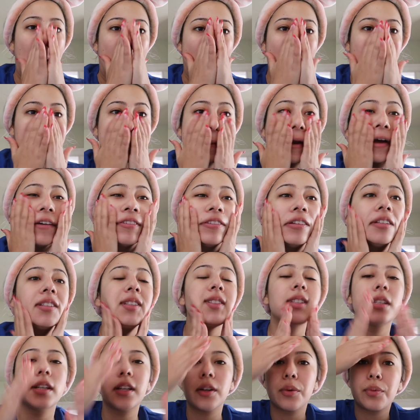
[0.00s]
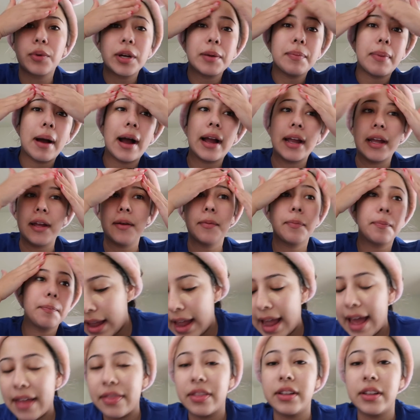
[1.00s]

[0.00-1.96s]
I'm definitely gonna rebuy it.